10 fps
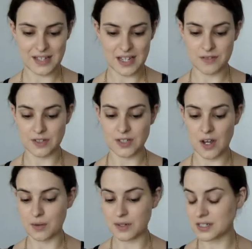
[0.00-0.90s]
even
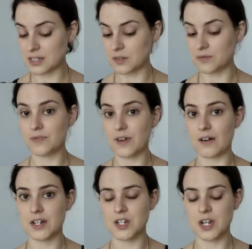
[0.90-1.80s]
so, it's still
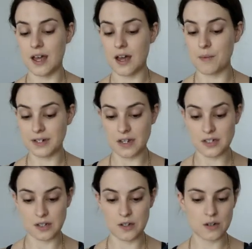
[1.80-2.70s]
very sheer. I mean, it
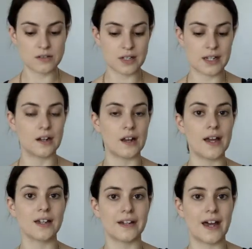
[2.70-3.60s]
does look
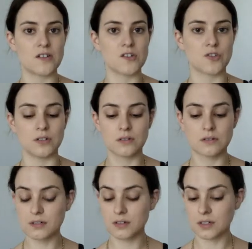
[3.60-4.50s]
skin-like and natural,
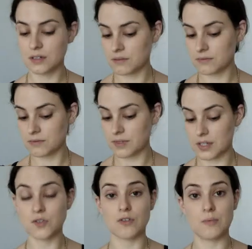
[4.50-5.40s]

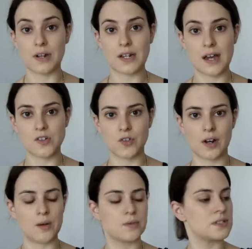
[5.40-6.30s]
extremely
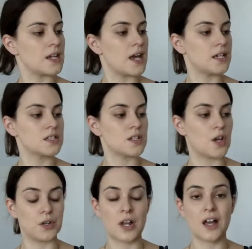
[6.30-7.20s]
natural, I would say,
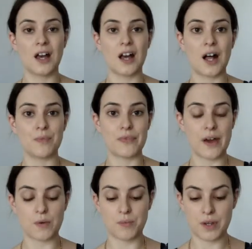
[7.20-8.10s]
so
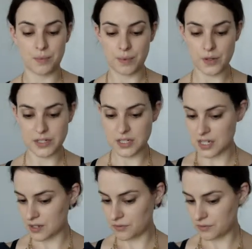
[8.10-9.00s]
that would be a
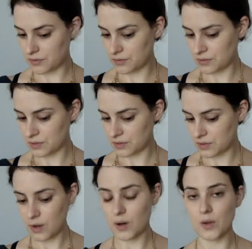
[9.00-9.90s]
positive.
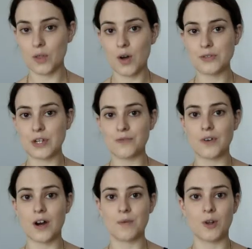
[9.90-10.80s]
On the whole, so
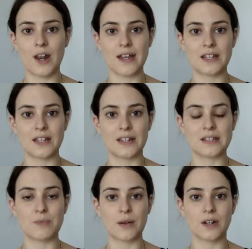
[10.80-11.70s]
far, I'm not liking
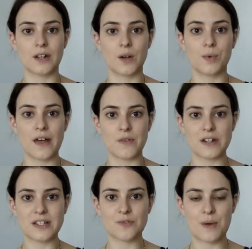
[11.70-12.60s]
this, but I'm going to go and apply the
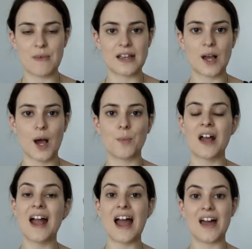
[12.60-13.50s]
rest of my
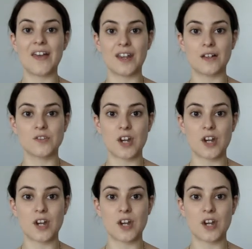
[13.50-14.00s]
makeup, and then I'll